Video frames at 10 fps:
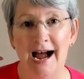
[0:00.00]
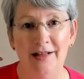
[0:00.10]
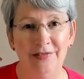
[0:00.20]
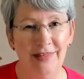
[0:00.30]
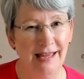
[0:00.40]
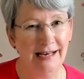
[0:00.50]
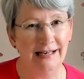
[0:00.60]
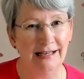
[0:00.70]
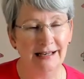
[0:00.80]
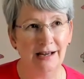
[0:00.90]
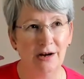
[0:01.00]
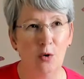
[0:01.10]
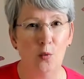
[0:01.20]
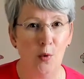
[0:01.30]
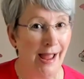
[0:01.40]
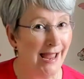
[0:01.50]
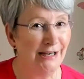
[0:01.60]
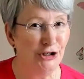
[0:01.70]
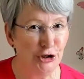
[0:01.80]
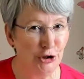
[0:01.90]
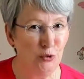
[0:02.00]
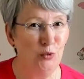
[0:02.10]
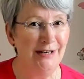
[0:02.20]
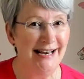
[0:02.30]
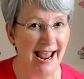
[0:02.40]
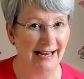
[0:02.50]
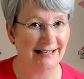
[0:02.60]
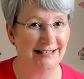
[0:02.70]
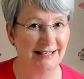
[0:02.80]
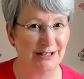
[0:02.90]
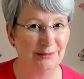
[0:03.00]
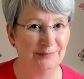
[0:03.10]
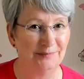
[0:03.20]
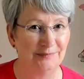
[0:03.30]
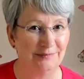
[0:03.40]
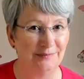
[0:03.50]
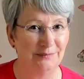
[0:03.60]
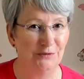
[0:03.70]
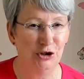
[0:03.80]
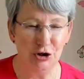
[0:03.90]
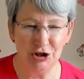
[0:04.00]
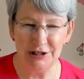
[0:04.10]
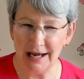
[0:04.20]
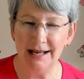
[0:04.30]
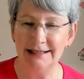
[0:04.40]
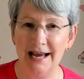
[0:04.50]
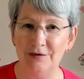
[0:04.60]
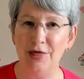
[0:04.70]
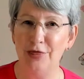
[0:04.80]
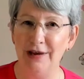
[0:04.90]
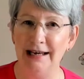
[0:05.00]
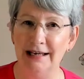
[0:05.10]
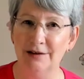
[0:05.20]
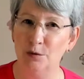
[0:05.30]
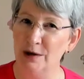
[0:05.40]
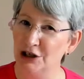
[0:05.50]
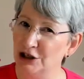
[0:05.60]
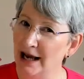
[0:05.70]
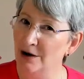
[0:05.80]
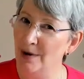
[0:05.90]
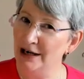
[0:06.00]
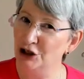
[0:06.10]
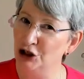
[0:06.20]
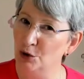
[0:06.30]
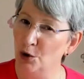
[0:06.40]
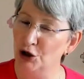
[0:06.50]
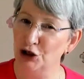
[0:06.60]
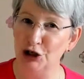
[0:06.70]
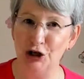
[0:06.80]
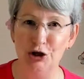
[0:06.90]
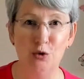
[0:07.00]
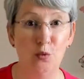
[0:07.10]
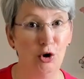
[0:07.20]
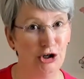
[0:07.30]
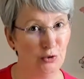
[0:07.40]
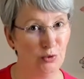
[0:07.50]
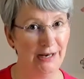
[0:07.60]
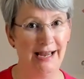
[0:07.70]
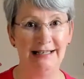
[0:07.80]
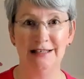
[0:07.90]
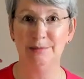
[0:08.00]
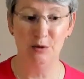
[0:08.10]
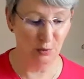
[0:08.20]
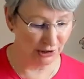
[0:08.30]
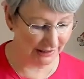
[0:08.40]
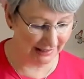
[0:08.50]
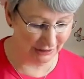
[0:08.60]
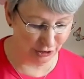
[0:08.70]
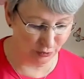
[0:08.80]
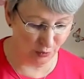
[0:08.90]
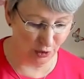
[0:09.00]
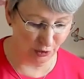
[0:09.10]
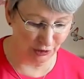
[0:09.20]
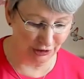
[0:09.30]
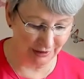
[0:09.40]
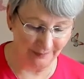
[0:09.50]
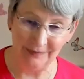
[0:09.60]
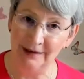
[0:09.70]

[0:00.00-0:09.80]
And then, where to next? Just start to have a think of which direction you want to go, what you would like to be working towards.